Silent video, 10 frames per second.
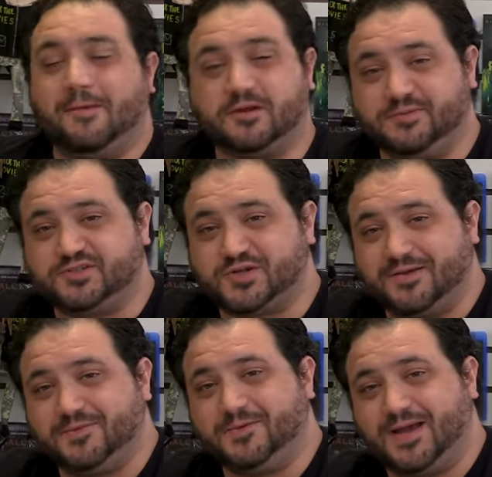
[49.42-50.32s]
I'm gonna be
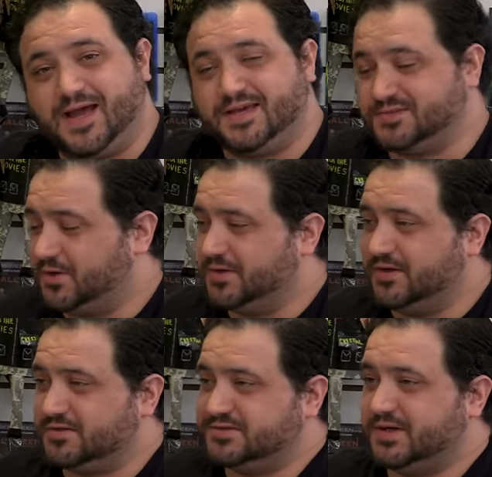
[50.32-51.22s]
straight with you guys. Old
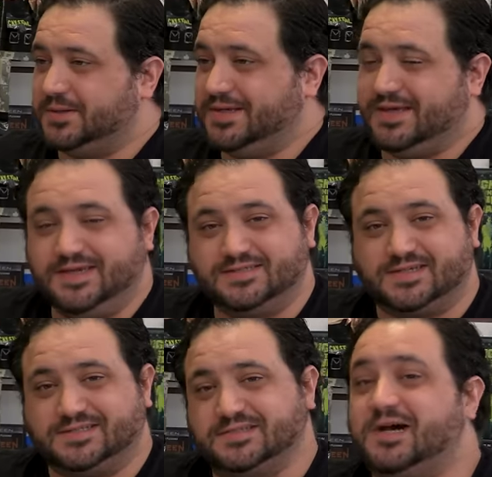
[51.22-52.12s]
Uncle Tony, he's
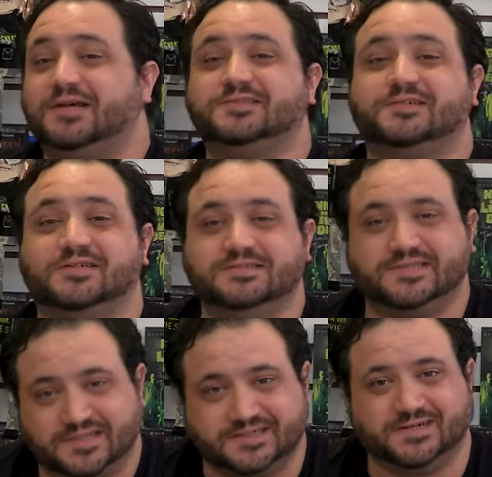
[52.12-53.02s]
a tosser and
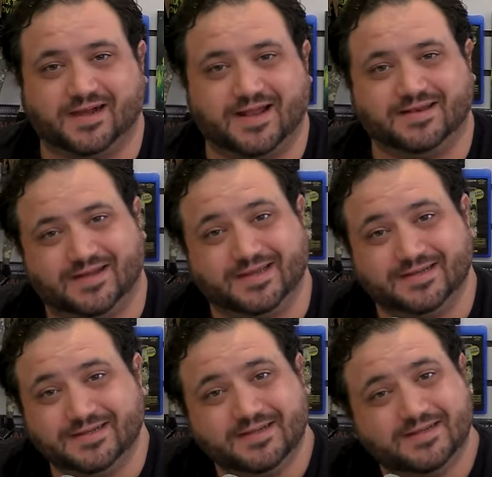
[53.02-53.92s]
turner at
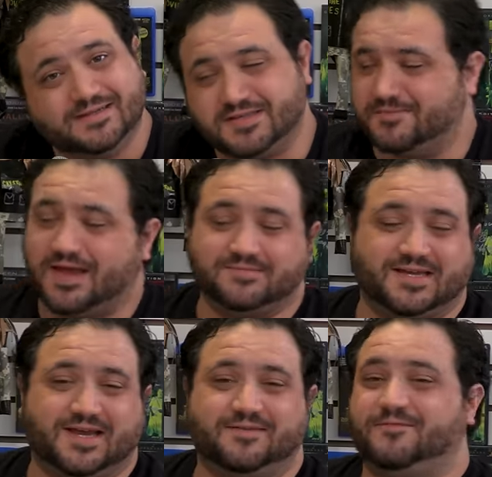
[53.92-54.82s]
night.
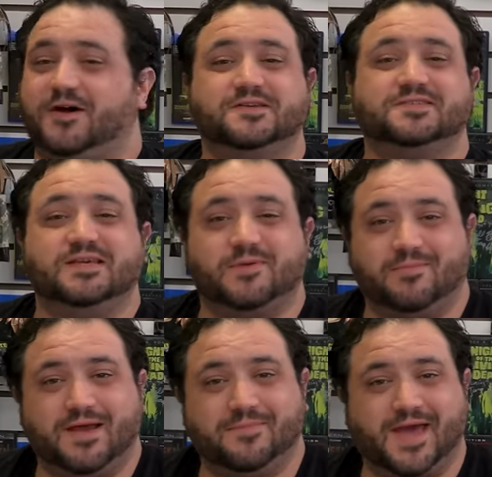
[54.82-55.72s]
Sometimes I fall asleep
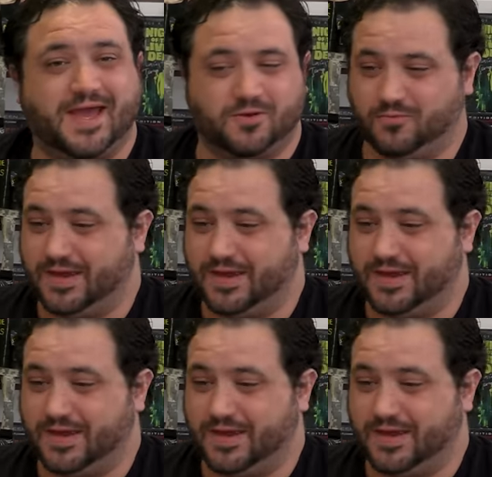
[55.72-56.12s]
on my back,